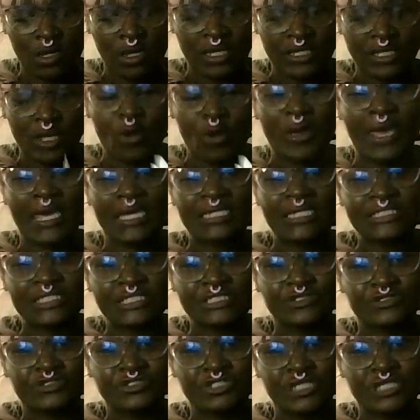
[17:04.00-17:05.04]
Your
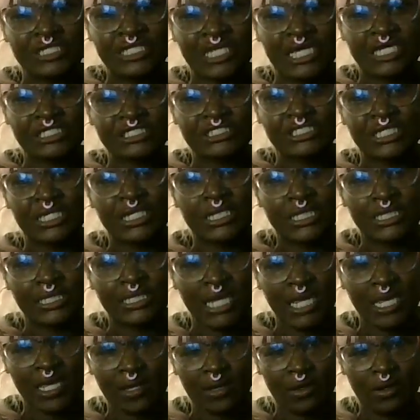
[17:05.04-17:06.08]
ancestors shut that shit
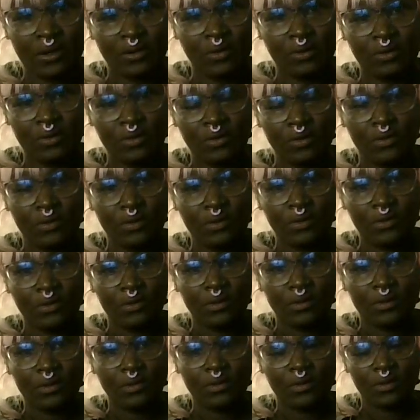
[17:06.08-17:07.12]
down.
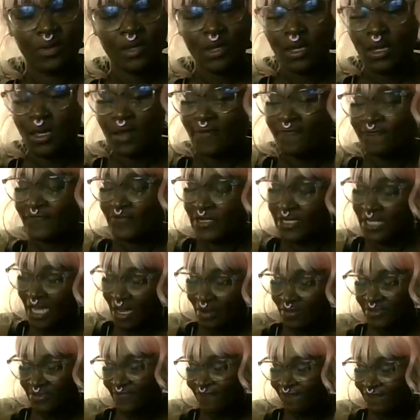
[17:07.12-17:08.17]
Forgot
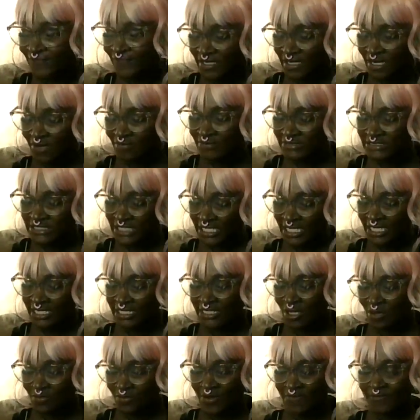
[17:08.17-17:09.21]
what the fuck I was saying to
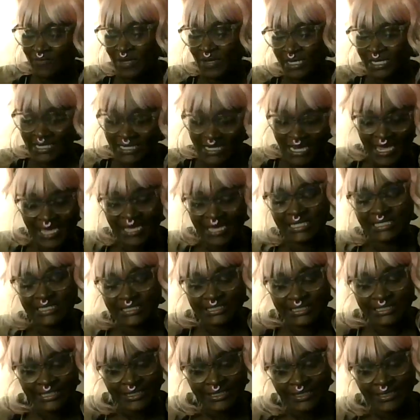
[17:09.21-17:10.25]
your motherfucking ass.
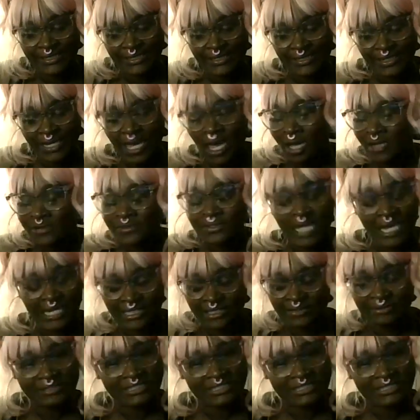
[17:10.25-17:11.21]
Thank you,